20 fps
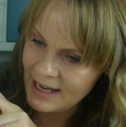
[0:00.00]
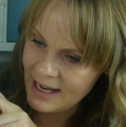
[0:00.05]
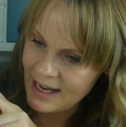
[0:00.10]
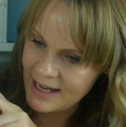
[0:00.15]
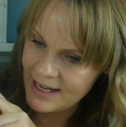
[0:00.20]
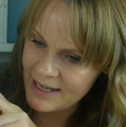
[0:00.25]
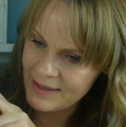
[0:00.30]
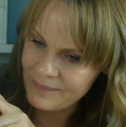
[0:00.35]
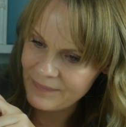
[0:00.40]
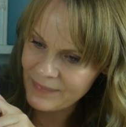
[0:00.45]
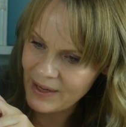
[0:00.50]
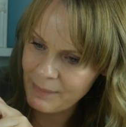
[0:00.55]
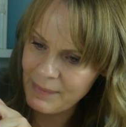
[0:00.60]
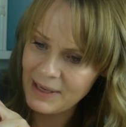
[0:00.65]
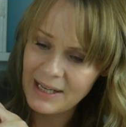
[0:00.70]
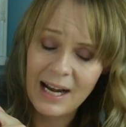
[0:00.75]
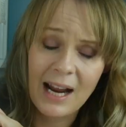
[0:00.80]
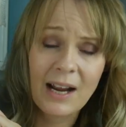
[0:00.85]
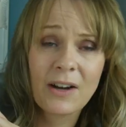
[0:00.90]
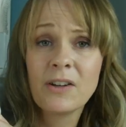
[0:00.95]
I
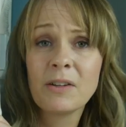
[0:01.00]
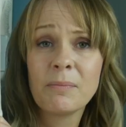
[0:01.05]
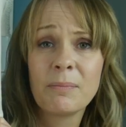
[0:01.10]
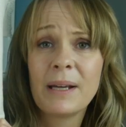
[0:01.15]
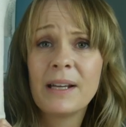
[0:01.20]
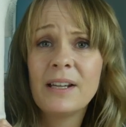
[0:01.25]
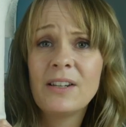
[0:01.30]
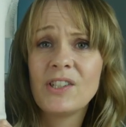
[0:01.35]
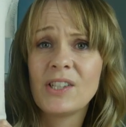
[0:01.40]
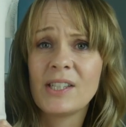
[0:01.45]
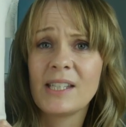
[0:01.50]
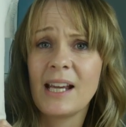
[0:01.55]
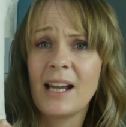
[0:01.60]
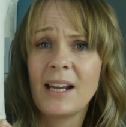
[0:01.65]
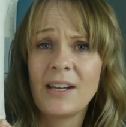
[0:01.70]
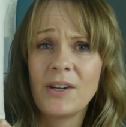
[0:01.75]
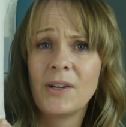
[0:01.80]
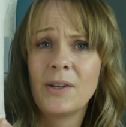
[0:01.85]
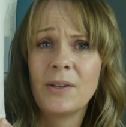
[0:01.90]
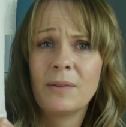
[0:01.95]
mean, I could purchase it,
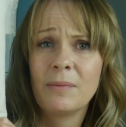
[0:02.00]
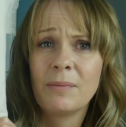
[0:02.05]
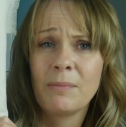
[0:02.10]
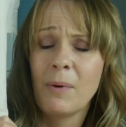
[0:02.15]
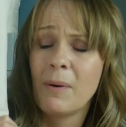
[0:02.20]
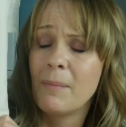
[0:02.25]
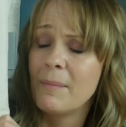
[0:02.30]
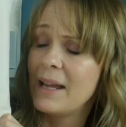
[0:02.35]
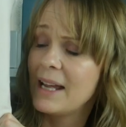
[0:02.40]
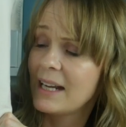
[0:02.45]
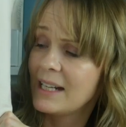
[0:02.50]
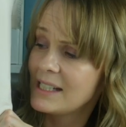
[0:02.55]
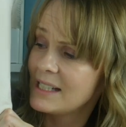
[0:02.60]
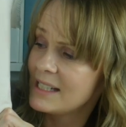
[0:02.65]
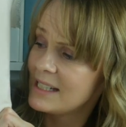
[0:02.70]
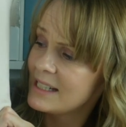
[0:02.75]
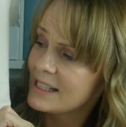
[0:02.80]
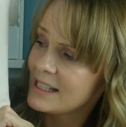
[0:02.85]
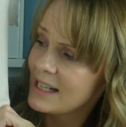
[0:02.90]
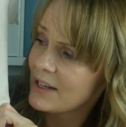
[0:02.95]
I know what make it
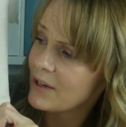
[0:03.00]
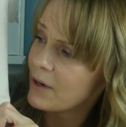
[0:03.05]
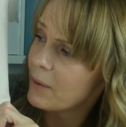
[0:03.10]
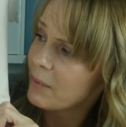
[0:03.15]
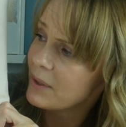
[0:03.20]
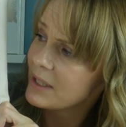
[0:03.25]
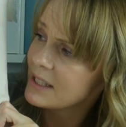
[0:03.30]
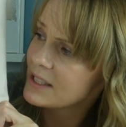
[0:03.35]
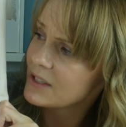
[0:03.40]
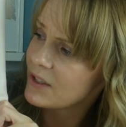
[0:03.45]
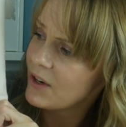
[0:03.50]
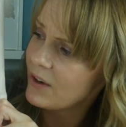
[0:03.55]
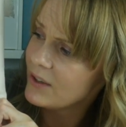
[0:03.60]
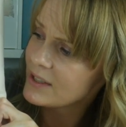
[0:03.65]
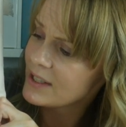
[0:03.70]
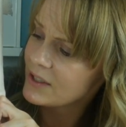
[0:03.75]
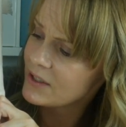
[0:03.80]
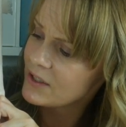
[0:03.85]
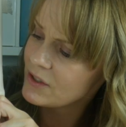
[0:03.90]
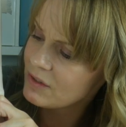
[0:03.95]
is, I know what it's
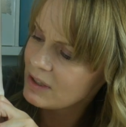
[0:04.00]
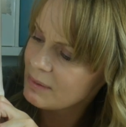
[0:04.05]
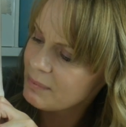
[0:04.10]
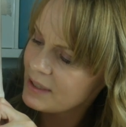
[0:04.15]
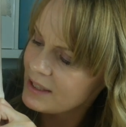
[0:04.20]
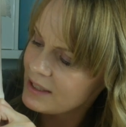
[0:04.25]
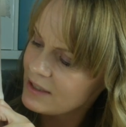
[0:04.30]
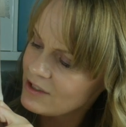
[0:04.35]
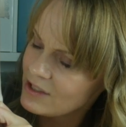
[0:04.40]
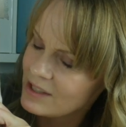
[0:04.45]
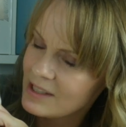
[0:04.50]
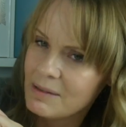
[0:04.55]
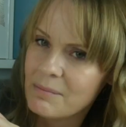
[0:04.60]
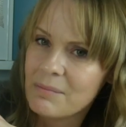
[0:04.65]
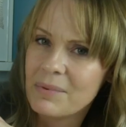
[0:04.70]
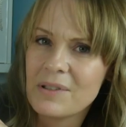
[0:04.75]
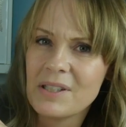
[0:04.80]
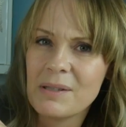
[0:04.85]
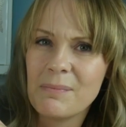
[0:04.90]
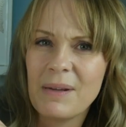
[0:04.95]
called, I could repurchase it,
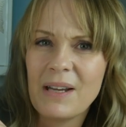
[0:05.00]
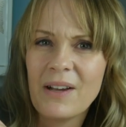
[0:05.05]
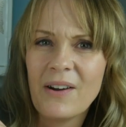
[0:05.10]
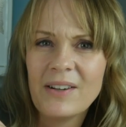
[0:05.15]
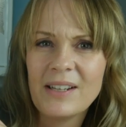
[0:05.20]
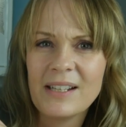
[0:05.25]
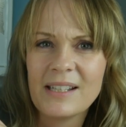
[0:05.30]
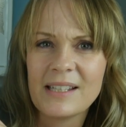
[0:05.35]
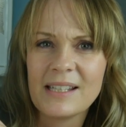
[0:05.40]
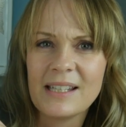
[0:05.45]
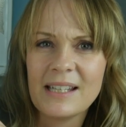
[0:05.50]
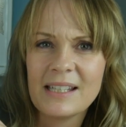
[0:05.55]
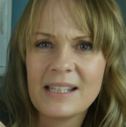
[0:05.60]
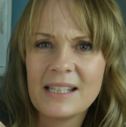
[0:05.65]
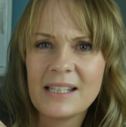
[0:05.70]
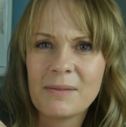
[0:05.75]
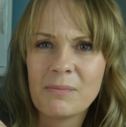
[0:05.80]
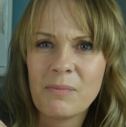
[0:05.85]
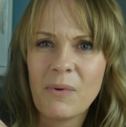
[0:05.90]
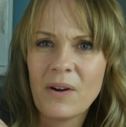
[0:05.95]
but to be honest, this
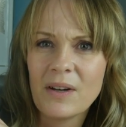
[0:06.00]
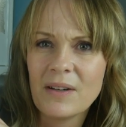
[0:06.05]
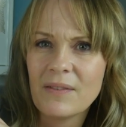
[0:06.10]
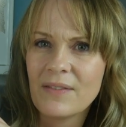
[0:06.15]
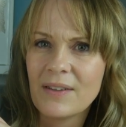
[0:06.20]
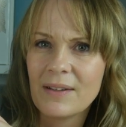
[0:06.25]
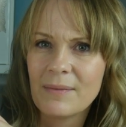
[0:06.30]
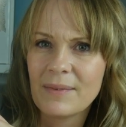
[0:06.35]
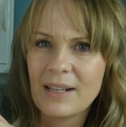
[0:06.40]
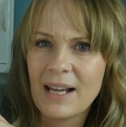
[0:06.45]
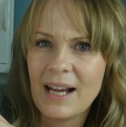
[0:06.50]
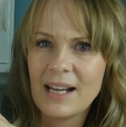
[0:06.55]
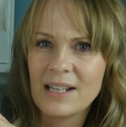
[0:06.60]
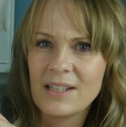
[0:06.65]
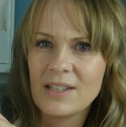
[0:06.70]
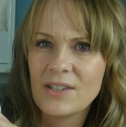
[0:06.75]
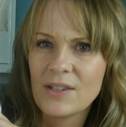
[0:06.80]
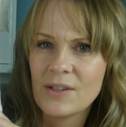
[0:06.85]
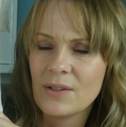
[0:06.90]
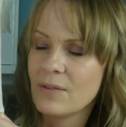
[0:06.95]
is one of them that I
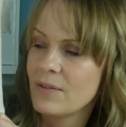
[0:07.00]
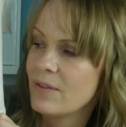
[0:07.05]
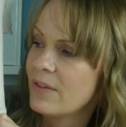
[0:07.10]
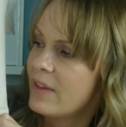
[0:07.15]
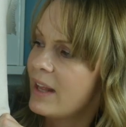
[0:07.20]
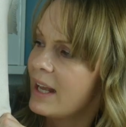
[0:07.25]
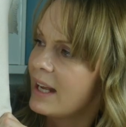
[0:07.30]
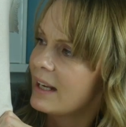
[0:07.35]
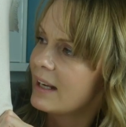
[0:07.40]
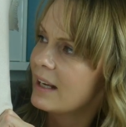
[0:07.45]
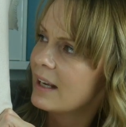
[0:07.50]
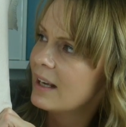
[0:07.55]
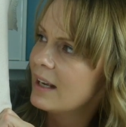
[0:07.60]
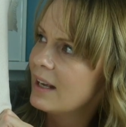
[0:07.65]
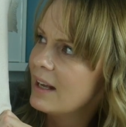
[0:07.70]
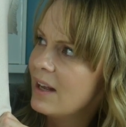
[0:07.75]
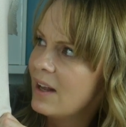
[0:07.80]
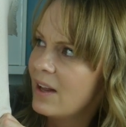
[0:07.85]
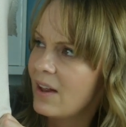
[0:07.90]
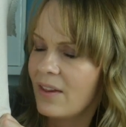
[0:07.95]
don't think
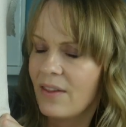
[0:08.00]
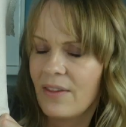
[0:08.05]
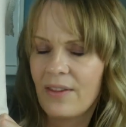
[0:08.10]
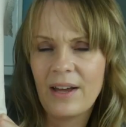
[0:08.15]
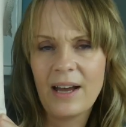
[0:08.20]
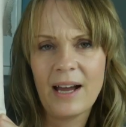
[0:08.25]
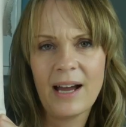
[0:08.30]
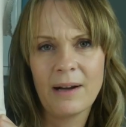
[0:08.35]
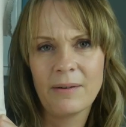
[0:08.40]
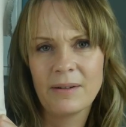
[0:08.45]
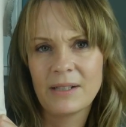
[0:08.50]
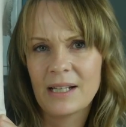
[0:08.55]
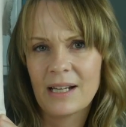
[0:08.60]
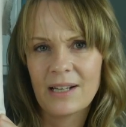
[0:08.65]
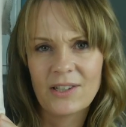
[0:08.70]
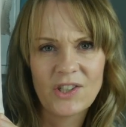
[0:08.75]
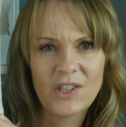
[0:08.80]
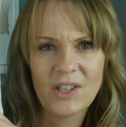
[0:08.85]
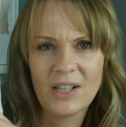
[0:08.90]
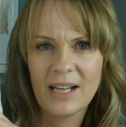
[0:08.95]
that I would
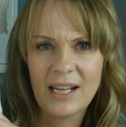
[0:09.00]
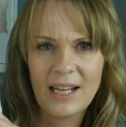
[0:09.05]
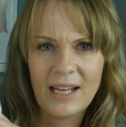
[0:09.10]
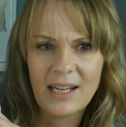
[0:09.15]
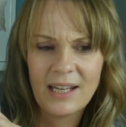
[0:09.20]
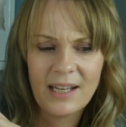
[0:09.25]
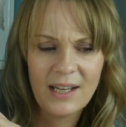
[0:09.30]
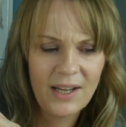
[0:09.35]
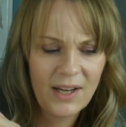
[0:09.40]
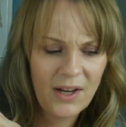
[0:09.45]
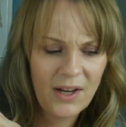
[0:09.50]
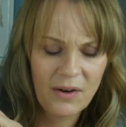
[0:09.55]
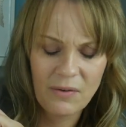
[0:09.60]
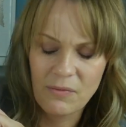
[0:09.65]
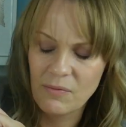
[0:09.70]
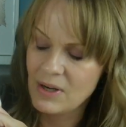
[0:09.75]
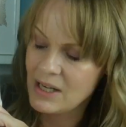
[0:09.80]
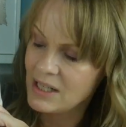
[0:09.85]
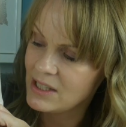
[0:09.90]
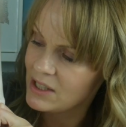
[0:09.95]
actually
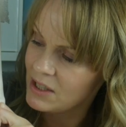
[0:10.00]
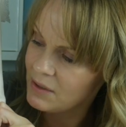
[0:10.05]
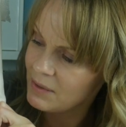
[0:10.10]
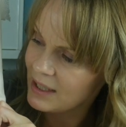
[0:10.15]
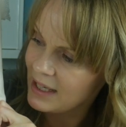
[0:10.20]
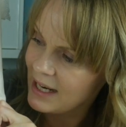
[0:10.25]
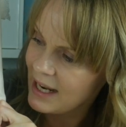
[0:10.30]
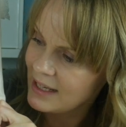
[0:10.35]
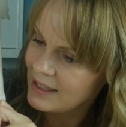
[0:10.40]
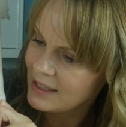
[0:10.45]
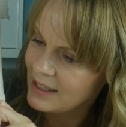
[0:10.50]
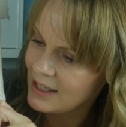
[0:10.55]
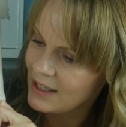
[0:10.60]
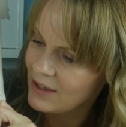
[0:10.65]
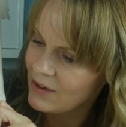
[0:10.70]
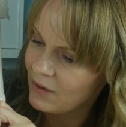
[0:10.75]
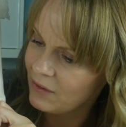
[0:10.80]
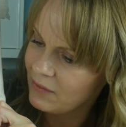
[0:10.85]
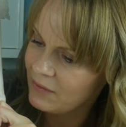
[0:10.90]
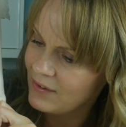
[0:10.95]
redo again,
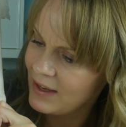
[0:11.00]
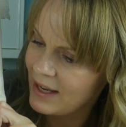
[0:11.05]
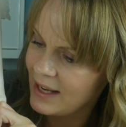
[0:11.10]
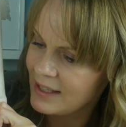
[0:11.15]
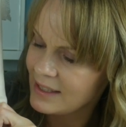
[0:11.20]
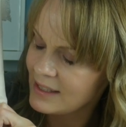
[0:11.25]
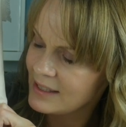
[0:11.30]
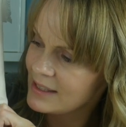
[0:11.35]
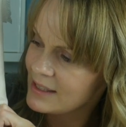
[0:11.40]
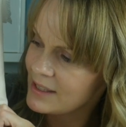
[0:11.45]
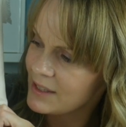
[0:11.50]
in all fairness.